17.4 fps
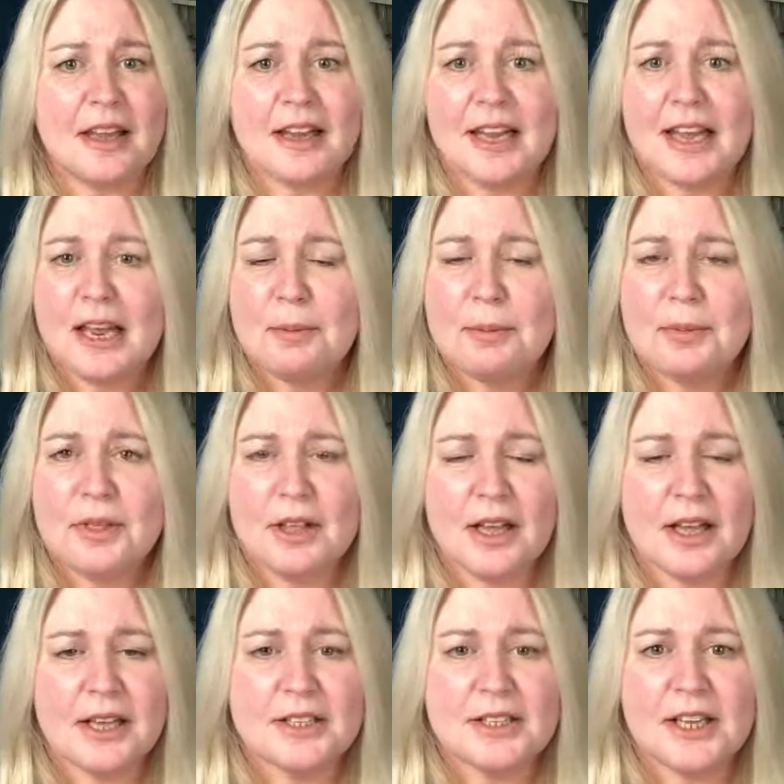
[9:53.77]
keep
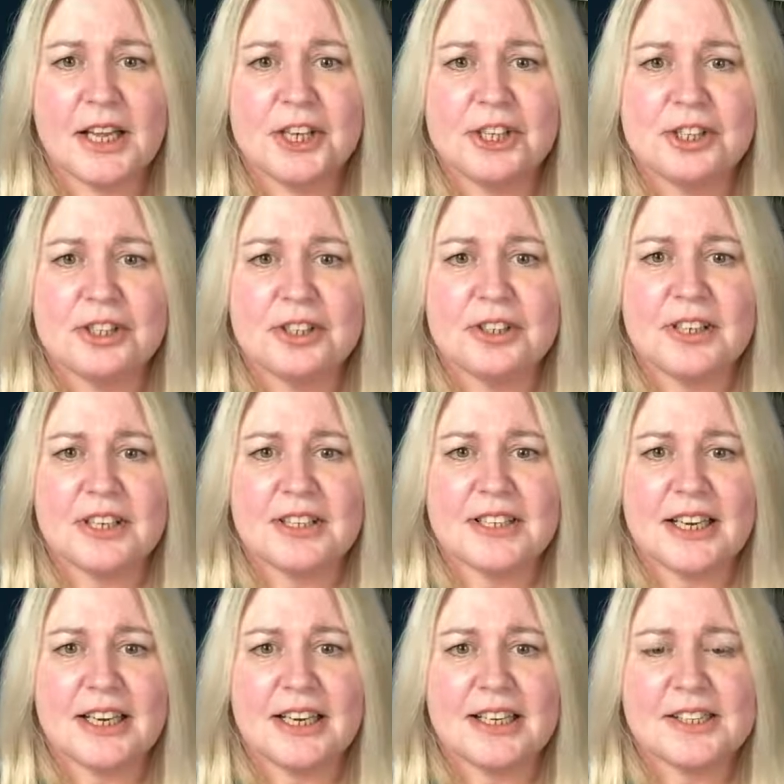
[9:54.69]
the ideation
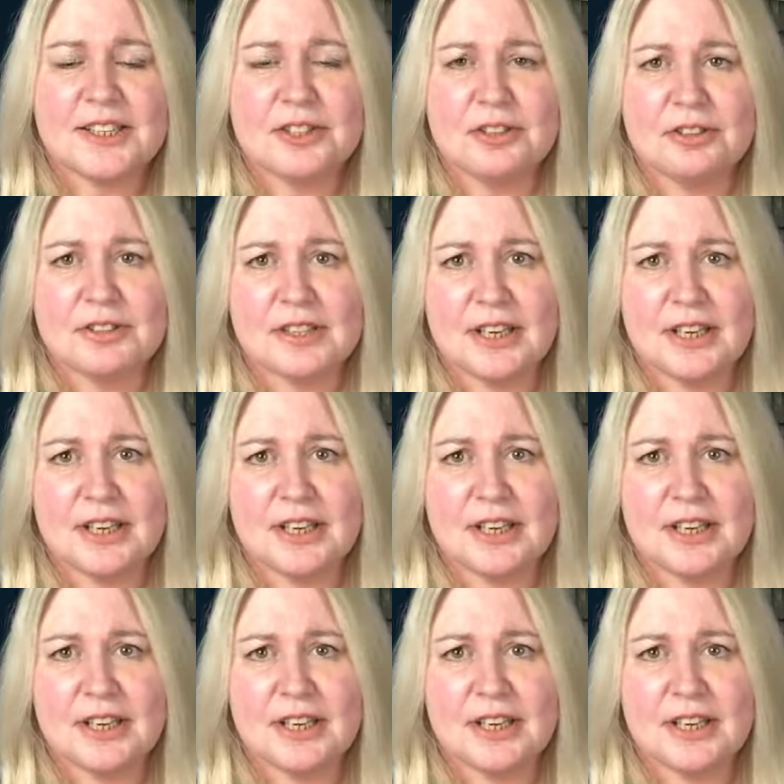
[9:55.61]
and analytical